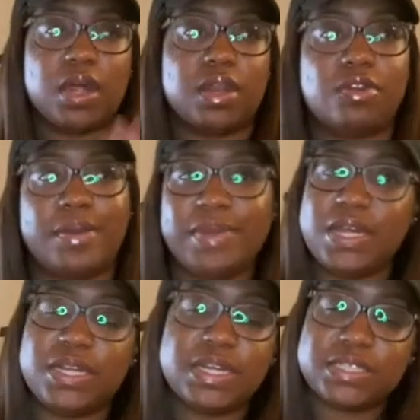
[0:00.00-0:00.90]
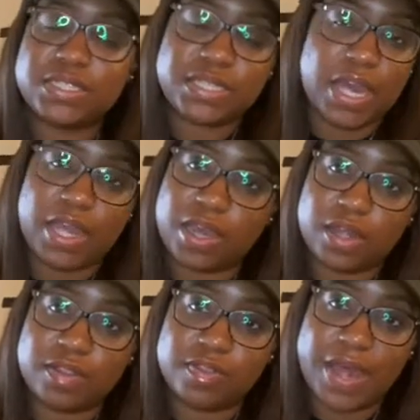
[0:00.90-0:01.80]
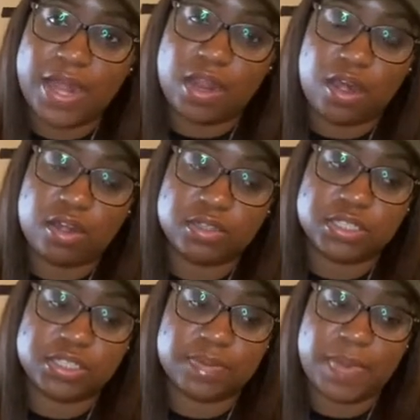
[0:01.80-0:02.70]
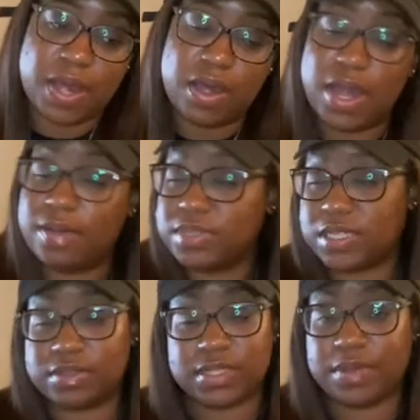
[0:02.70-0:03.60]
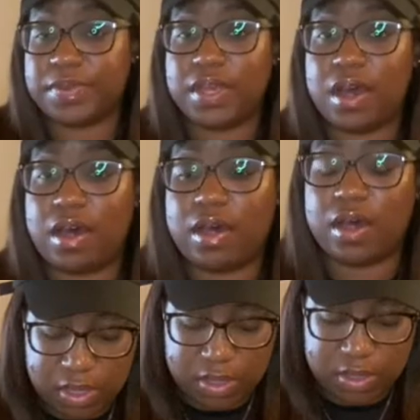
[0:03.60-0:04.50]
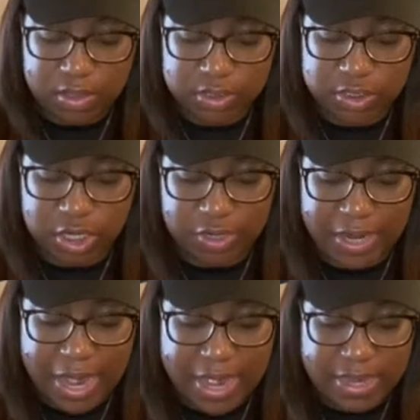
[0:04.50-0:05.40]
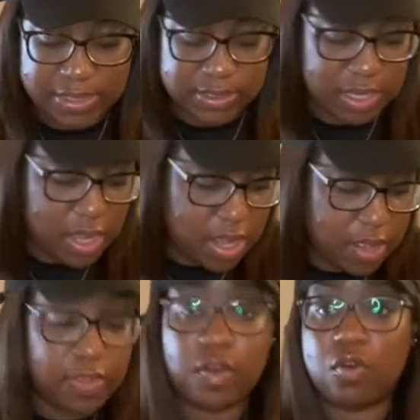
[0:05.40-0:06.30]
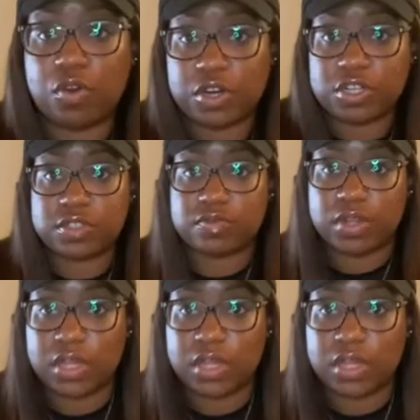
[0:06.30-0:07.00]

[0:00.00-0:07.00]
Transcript: normally it doesn't take that long to ship out. I'm so sleepy, y'all. I'll show you guys the orders really